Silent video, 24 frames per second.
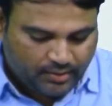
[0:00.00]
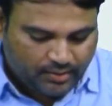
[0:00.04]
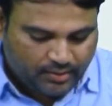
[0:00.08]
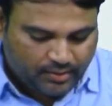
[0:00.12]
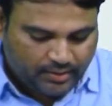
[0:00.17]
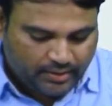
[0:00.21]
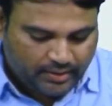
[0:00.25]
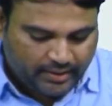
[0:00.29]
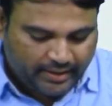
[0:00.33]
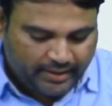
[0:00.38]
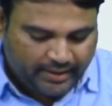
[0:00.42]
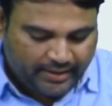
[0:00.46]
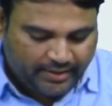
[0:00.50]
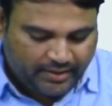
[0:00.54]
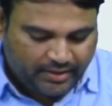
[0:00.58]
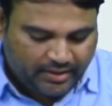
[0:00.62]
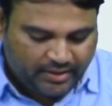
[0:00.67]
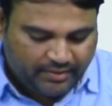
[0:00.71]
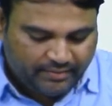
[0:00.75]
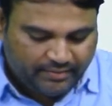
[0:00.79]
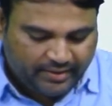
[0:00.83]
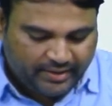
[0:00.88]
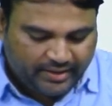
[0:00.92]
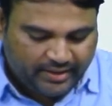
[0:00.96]
8
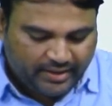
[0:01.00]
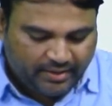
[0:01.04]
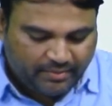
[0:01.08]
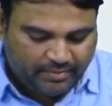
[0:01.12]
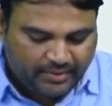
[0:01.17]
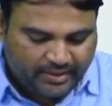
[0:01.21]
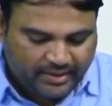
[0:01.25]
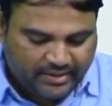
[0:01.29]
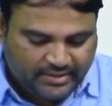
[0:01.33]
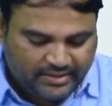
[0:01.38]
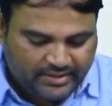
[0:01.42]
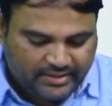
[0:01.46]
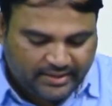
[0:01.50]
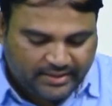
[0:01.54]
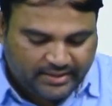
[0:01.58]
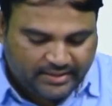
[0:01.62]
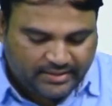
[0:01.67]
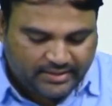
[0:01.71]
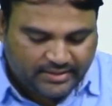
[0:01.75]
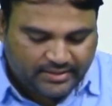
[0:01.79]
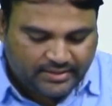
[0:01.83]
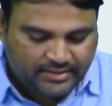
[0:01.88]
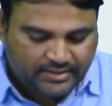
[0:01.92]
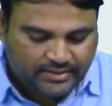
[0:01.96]
divided by
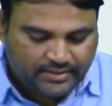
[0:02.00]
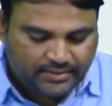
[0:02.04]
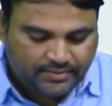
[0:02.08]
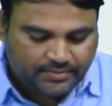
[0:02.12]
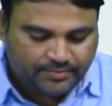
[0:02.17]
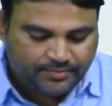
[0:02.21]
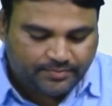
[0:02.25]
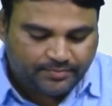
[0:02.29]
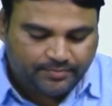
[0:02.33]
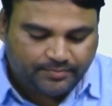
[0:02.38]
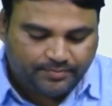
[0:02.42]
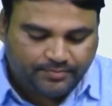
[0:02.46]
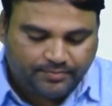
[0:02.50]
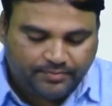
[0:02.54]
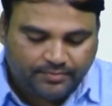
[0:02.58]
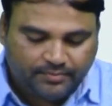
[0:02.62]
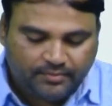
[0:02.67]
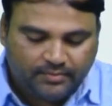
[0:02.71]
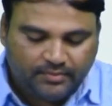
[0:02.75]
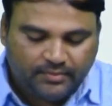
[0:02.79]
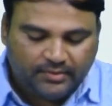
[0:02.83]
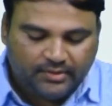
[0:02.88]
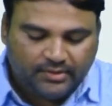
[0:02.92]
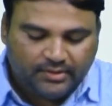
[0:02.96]
6.
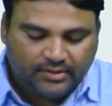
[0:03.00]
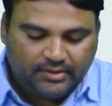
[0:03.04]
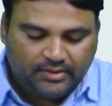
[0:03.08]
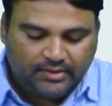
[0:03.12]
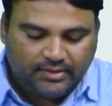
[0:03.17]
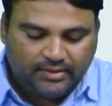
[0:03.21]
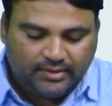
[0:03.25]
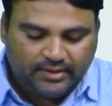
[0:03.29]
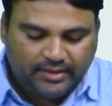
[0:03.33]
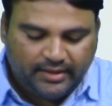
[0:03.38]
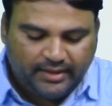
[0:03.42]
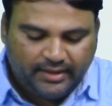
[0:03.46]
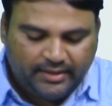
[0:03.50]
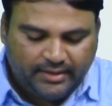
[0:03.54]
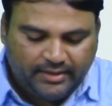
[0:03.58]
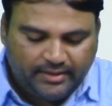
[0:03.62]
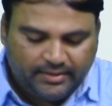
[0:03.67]
Then